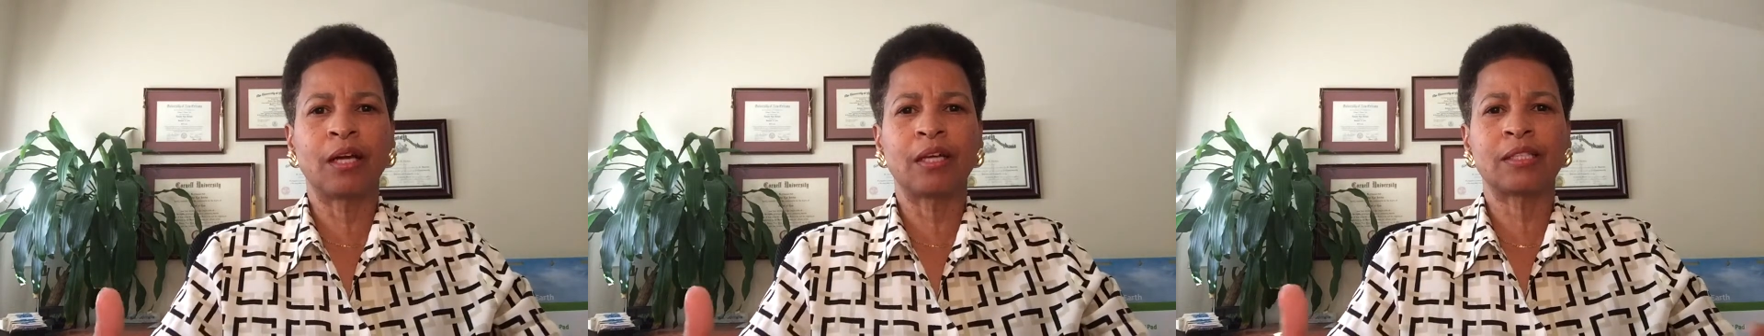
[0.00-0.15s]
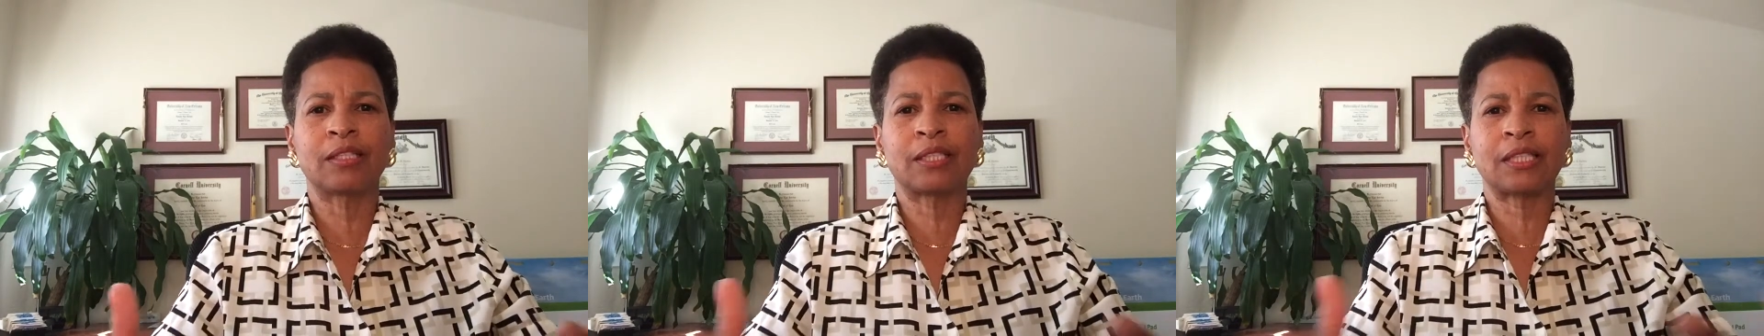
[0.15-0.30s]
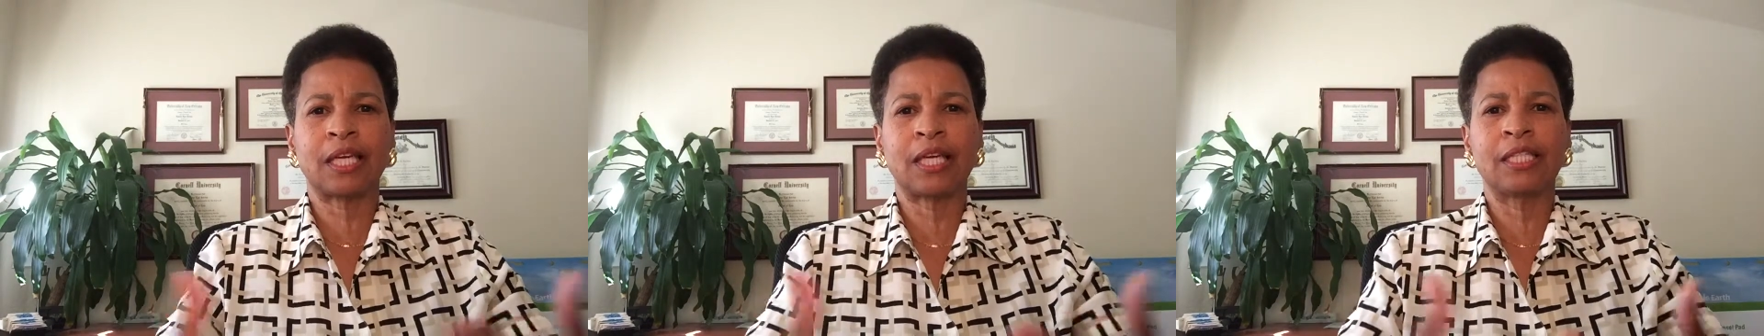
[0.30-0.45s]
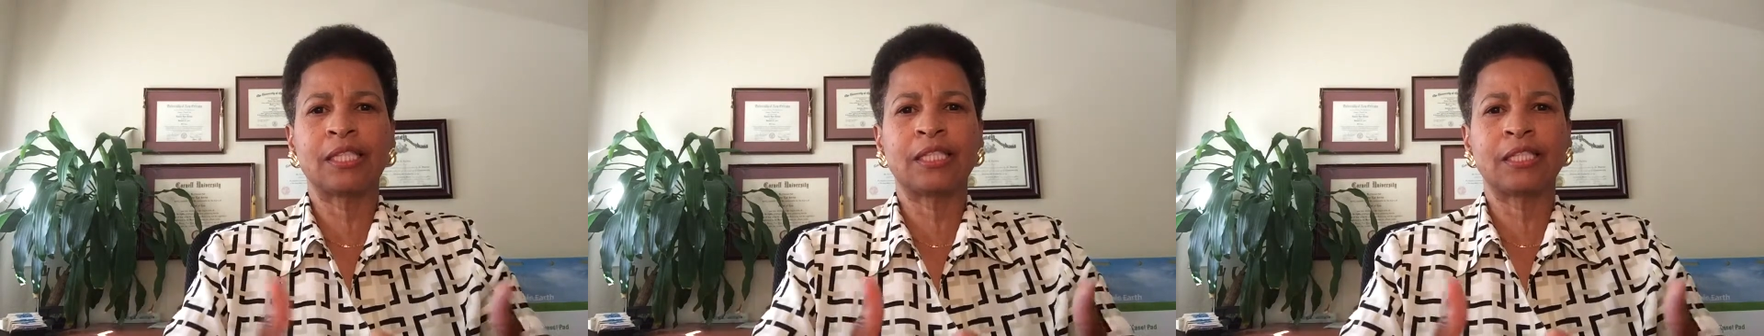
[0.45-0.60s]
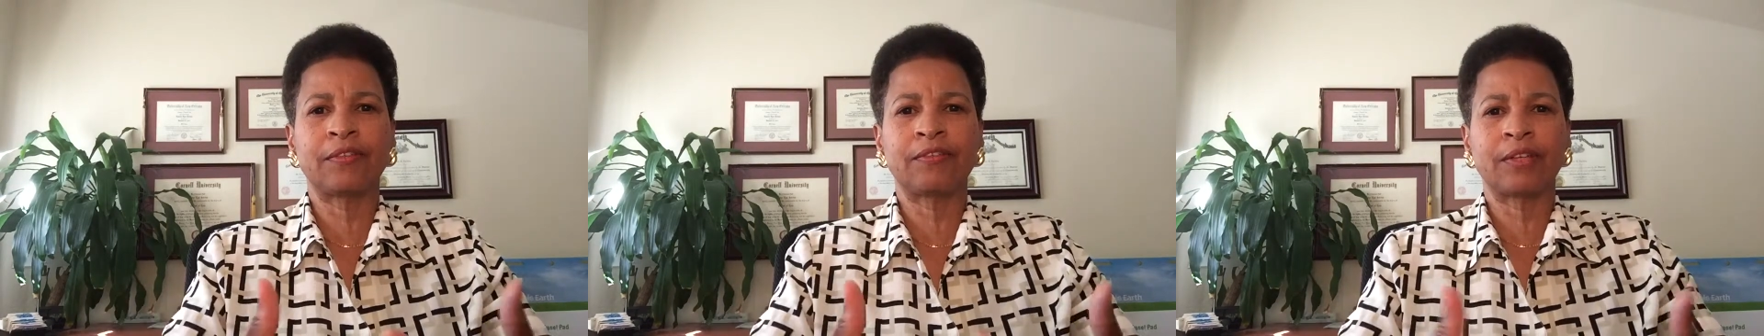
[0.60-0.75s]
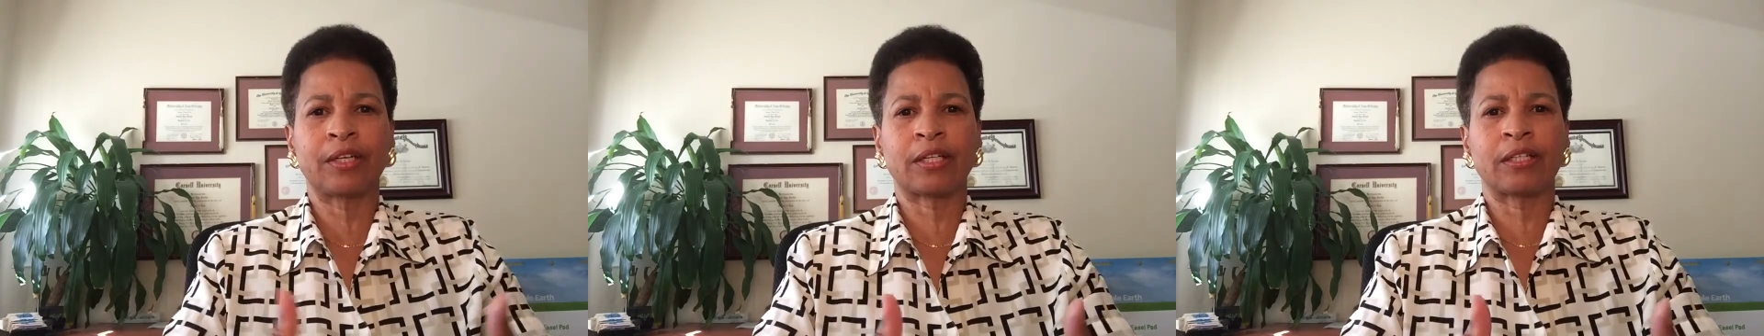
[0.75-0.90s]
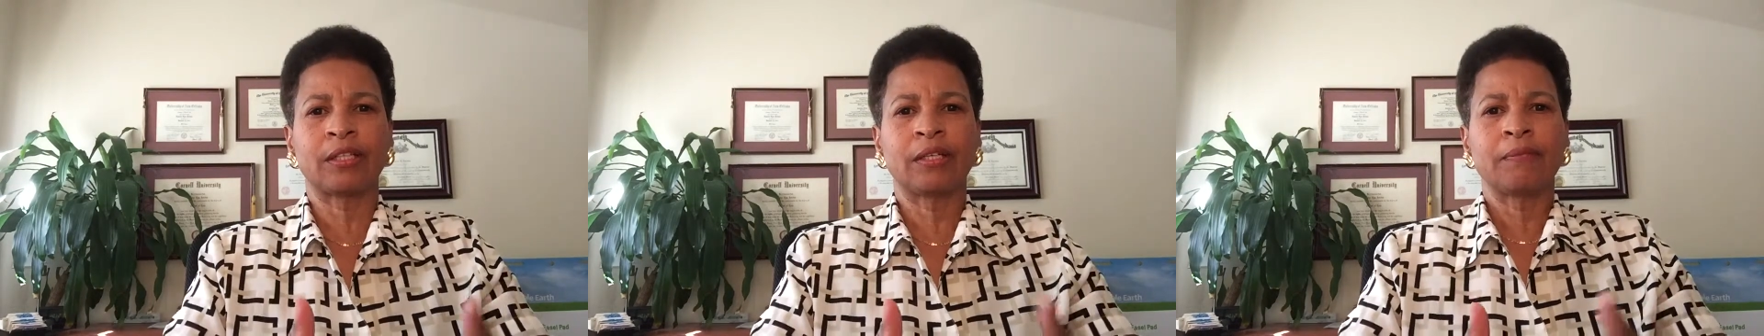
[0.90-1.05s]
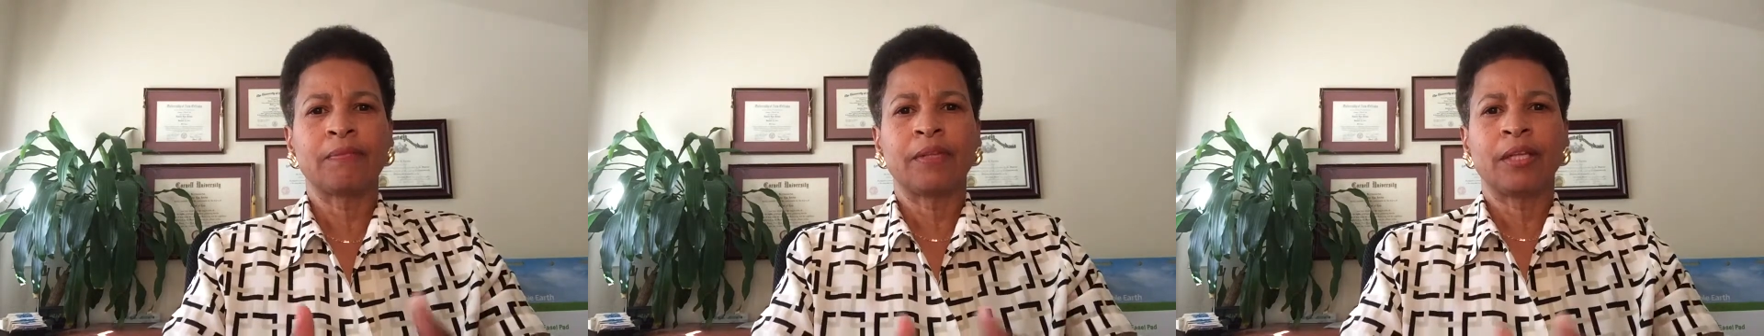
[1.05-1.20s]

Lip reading: scientific